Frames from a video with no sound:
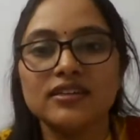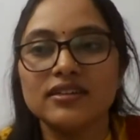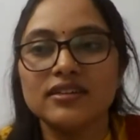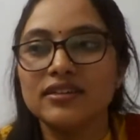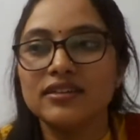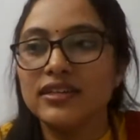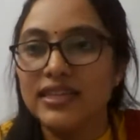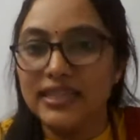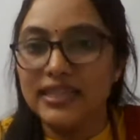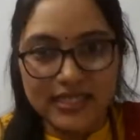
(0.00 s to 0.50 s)

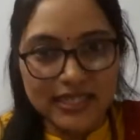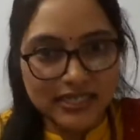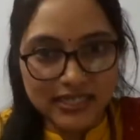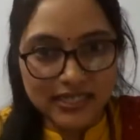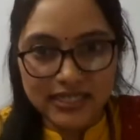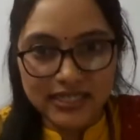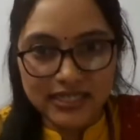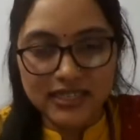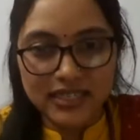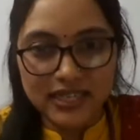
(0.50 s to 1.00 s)
irritation
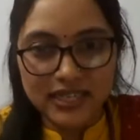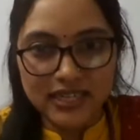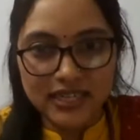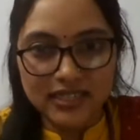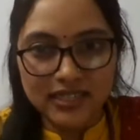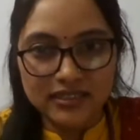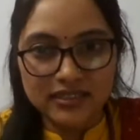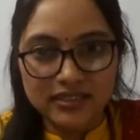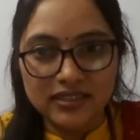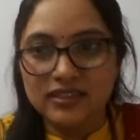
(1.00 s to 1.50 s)
in the kid,
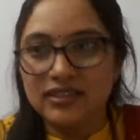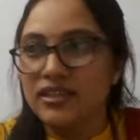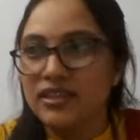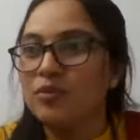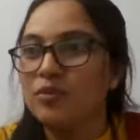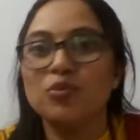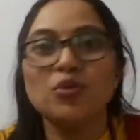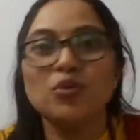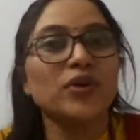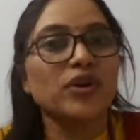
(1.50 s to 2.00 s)

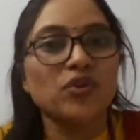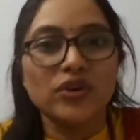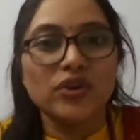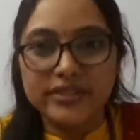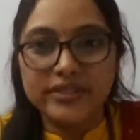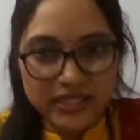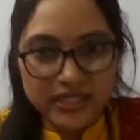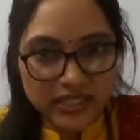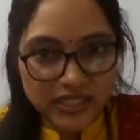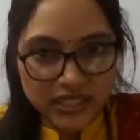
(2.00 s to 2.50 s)
poor
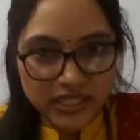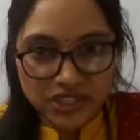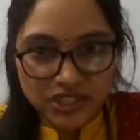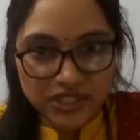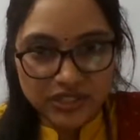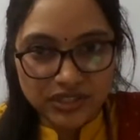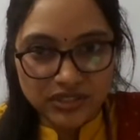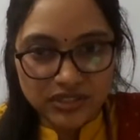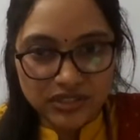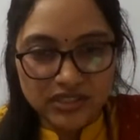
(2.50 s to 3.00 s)
concentration,
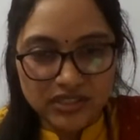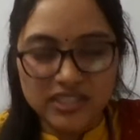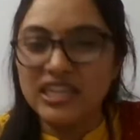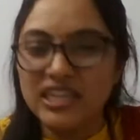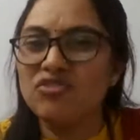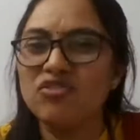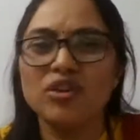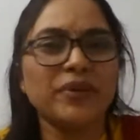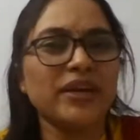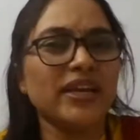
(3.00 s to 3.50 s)
child will
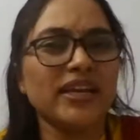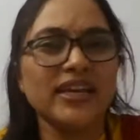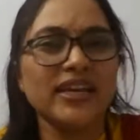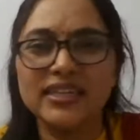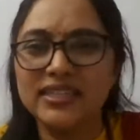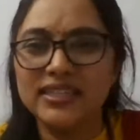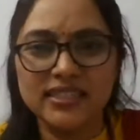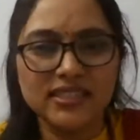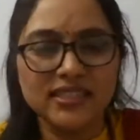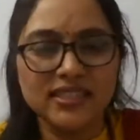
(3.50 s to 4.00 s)
be
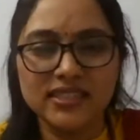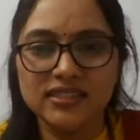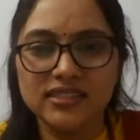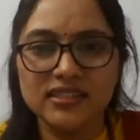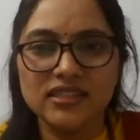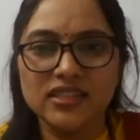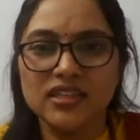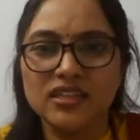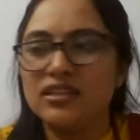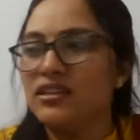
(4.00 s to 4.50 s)
irritated,
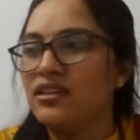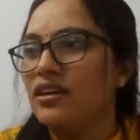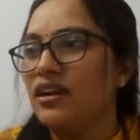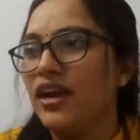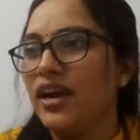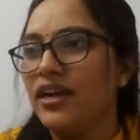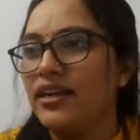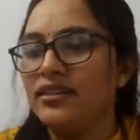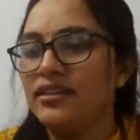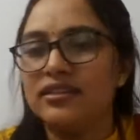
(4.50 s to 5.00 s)

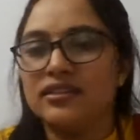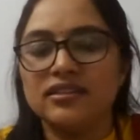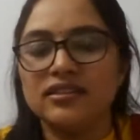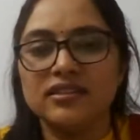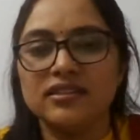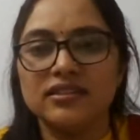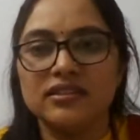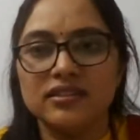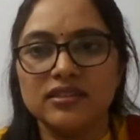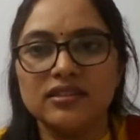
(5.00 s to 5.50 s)
and
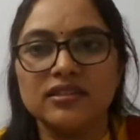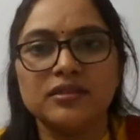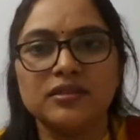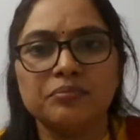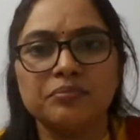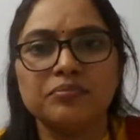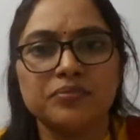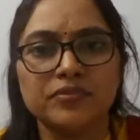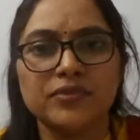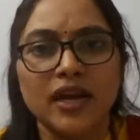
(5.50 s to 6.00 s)

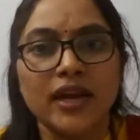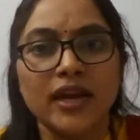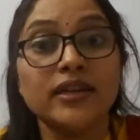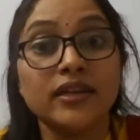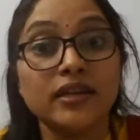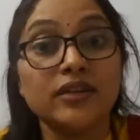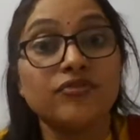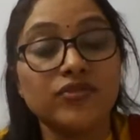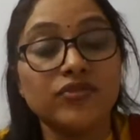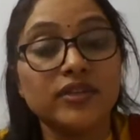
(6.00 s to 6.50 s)

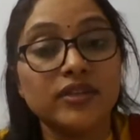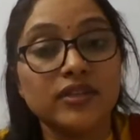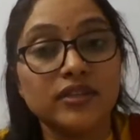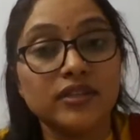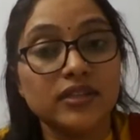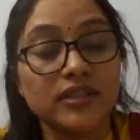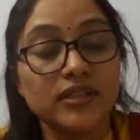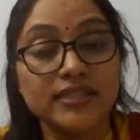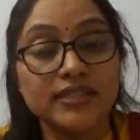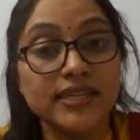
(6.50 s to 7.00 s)
if
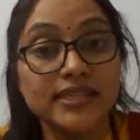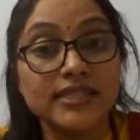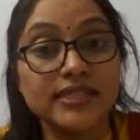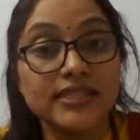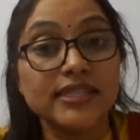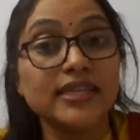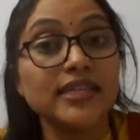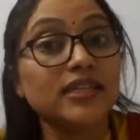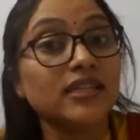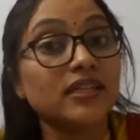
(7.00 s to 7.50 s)
there is a
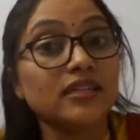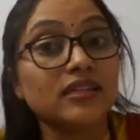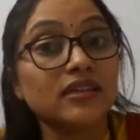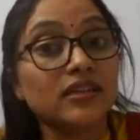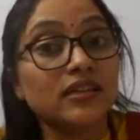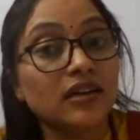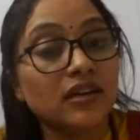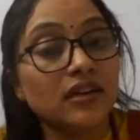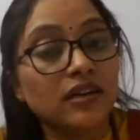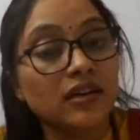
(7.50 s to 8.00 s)
itching in the
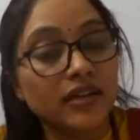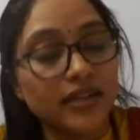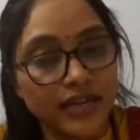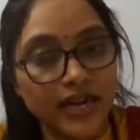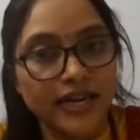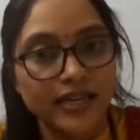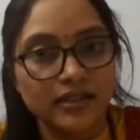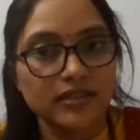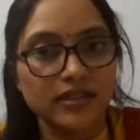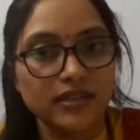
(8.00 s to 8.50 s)

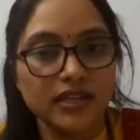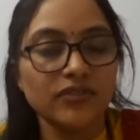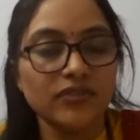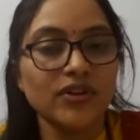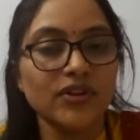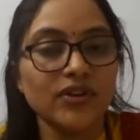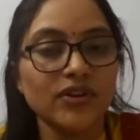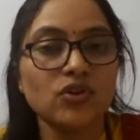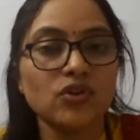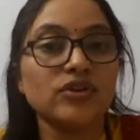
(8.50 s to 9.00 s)
night, it will
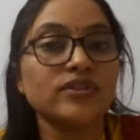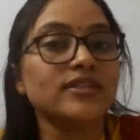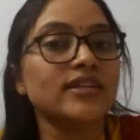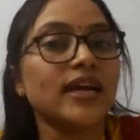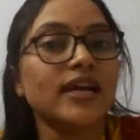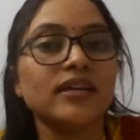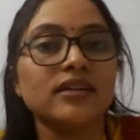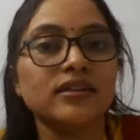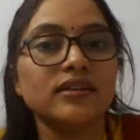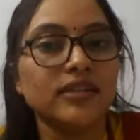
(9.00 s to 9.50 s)
cause
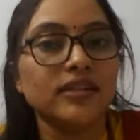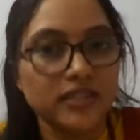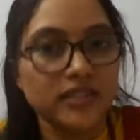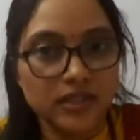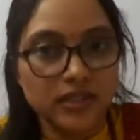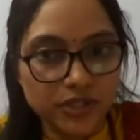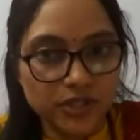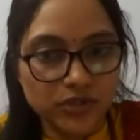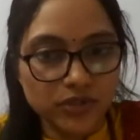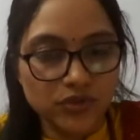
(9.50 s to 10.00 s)
night
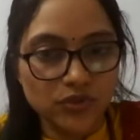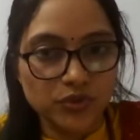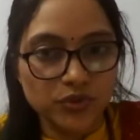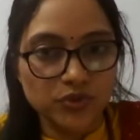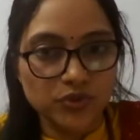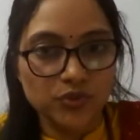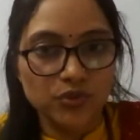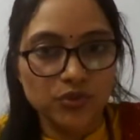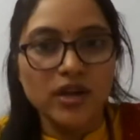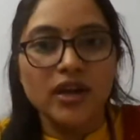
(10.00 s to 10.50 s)
disturbances
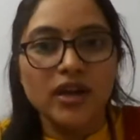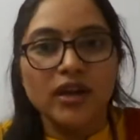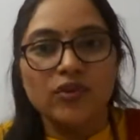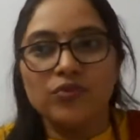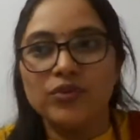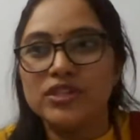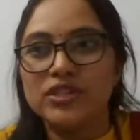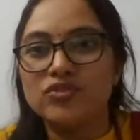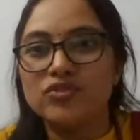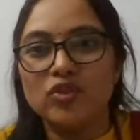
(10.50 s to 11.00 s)
also,
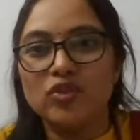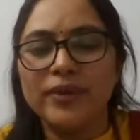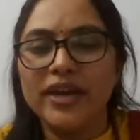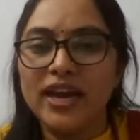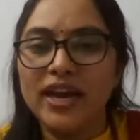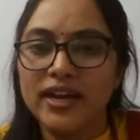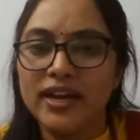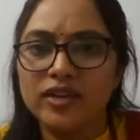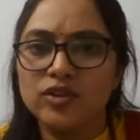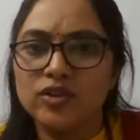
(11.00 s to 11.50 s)
which will be a
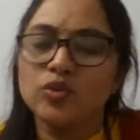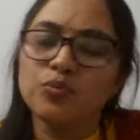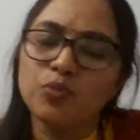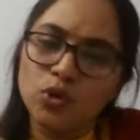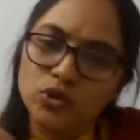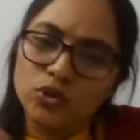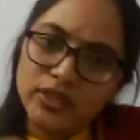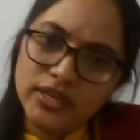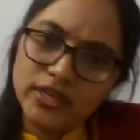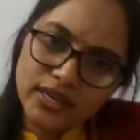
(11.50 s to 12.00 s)
headache to
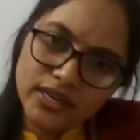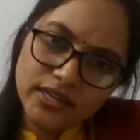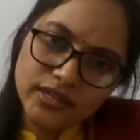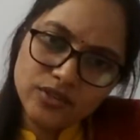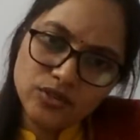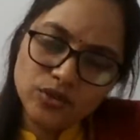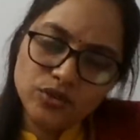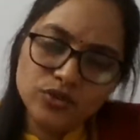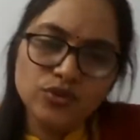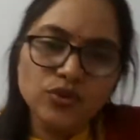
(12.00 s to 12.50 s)
both the
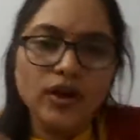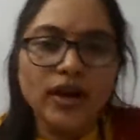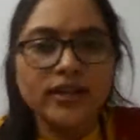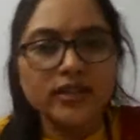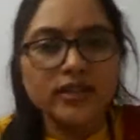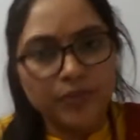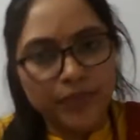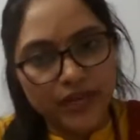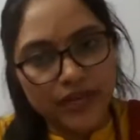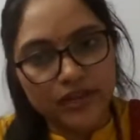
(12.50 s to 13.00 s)
kids also
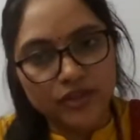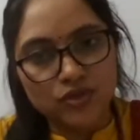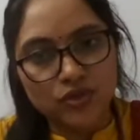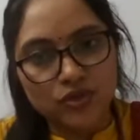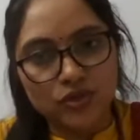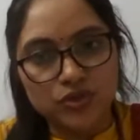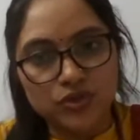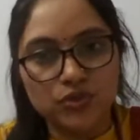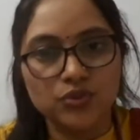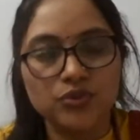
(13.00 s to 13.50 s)
and the parents
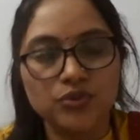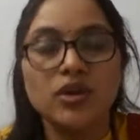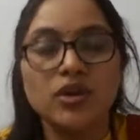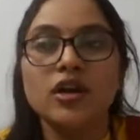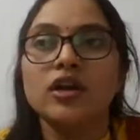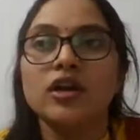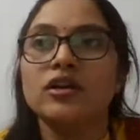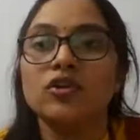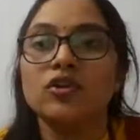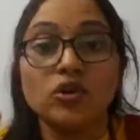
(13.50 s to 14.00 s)
also.
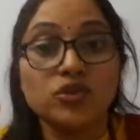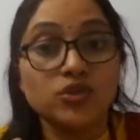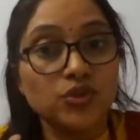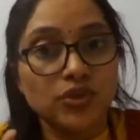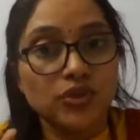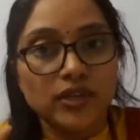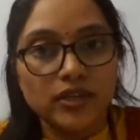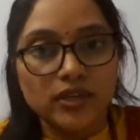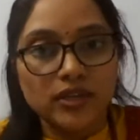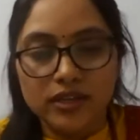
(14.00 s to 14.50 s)

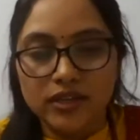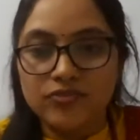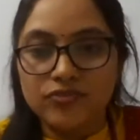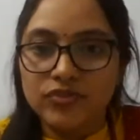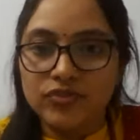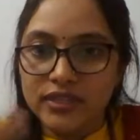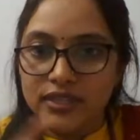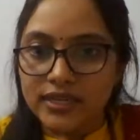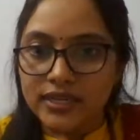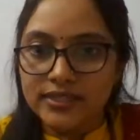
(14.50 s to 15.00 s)
Nocturnal, if
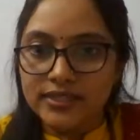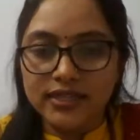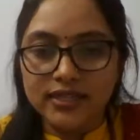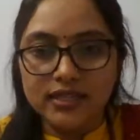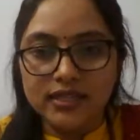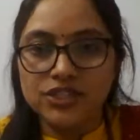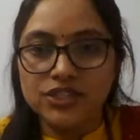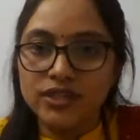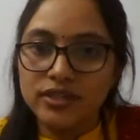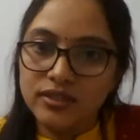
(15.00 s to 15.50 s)
there is
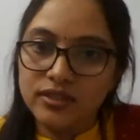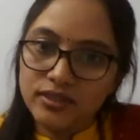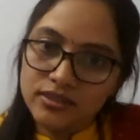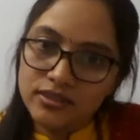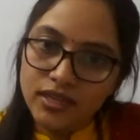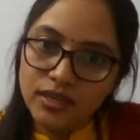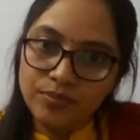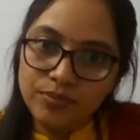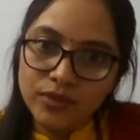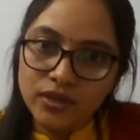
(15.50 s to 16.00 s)
alteration in the
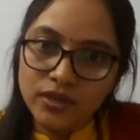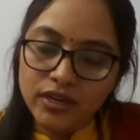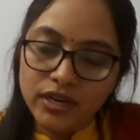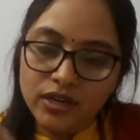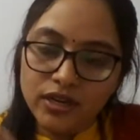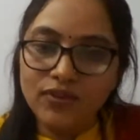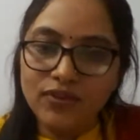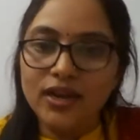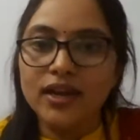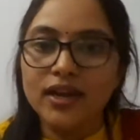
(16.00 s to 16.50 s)
sleep,
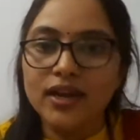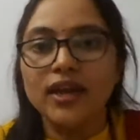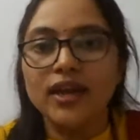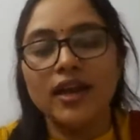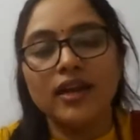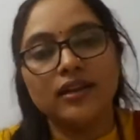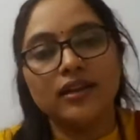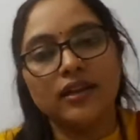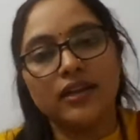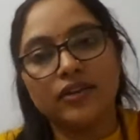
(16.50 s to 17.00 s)
it will
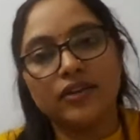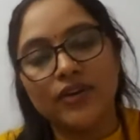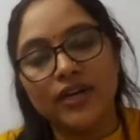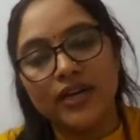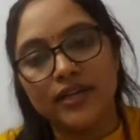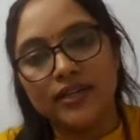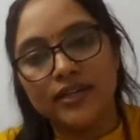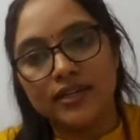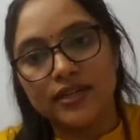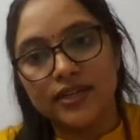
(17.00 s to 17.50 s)

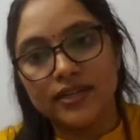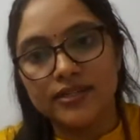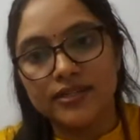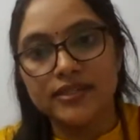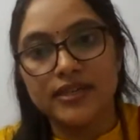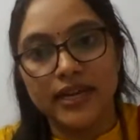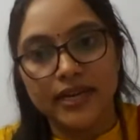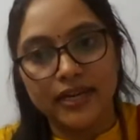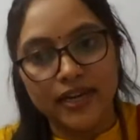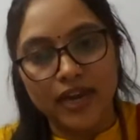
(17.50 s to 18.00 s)
alter
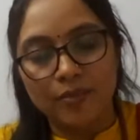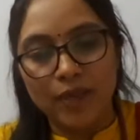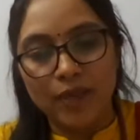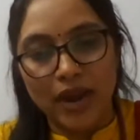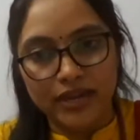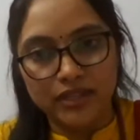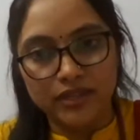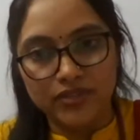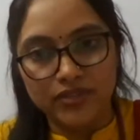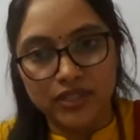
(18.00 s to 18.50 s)
his daytime
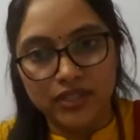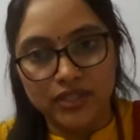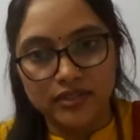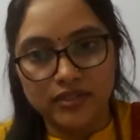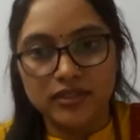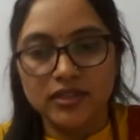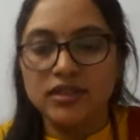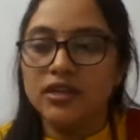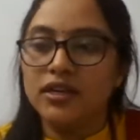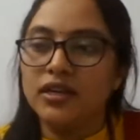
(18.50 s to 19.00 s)

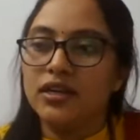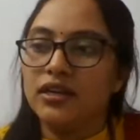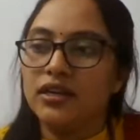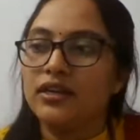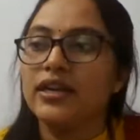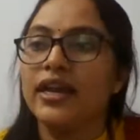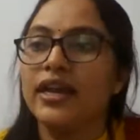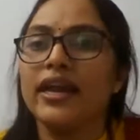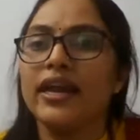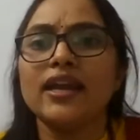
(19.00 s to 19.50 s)
activities,
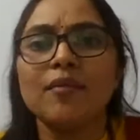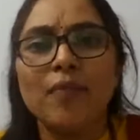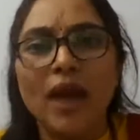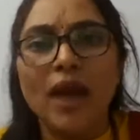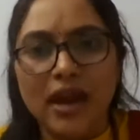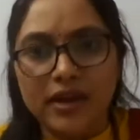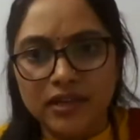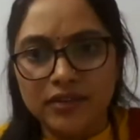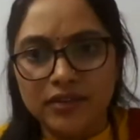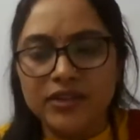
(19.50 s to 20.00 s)

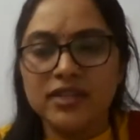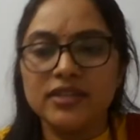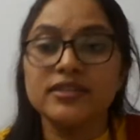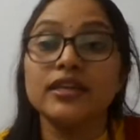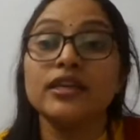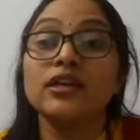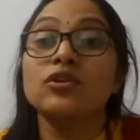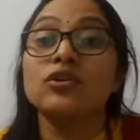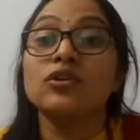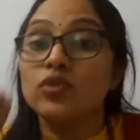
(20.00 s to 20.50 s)

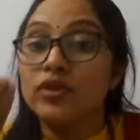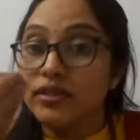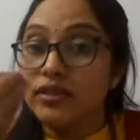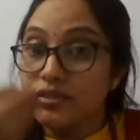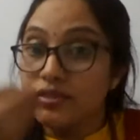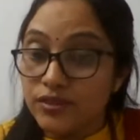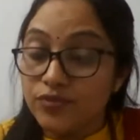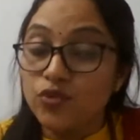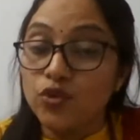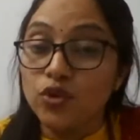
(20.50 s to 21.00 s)

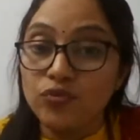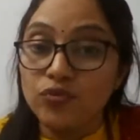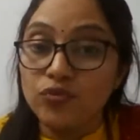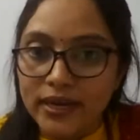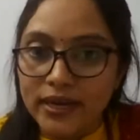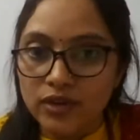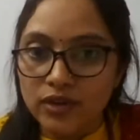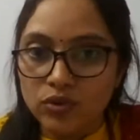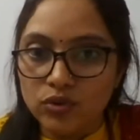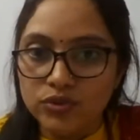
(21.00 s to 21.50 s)
including the food
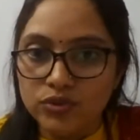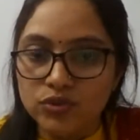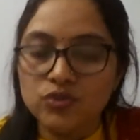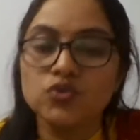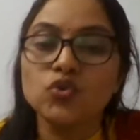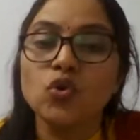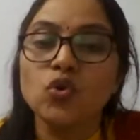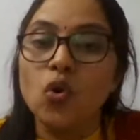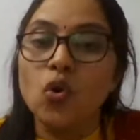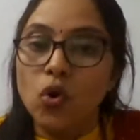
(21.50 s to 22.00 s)
pattern also.
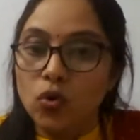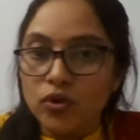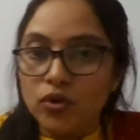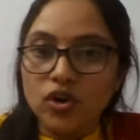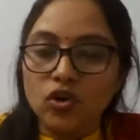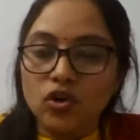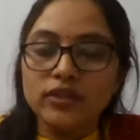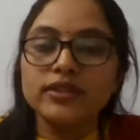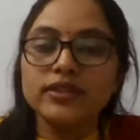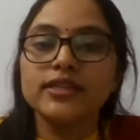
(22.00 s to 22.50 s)
So
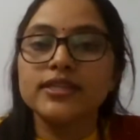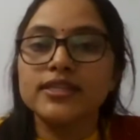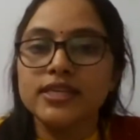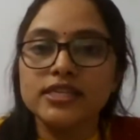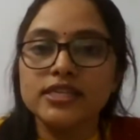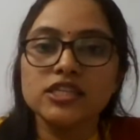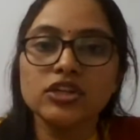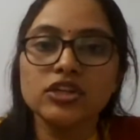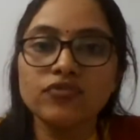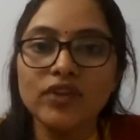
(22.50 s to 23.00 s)
overall, this
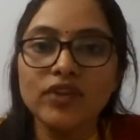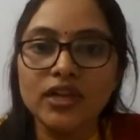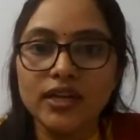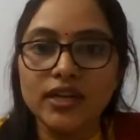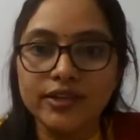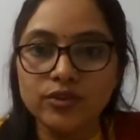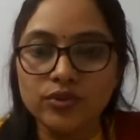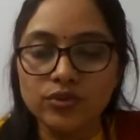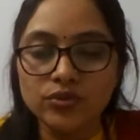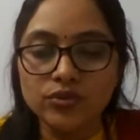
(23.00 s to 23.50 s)
itching will
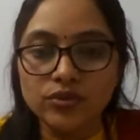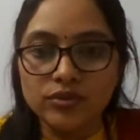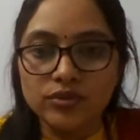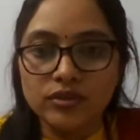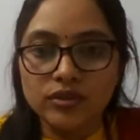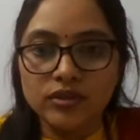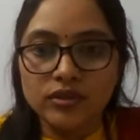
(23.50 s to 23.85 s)
lead to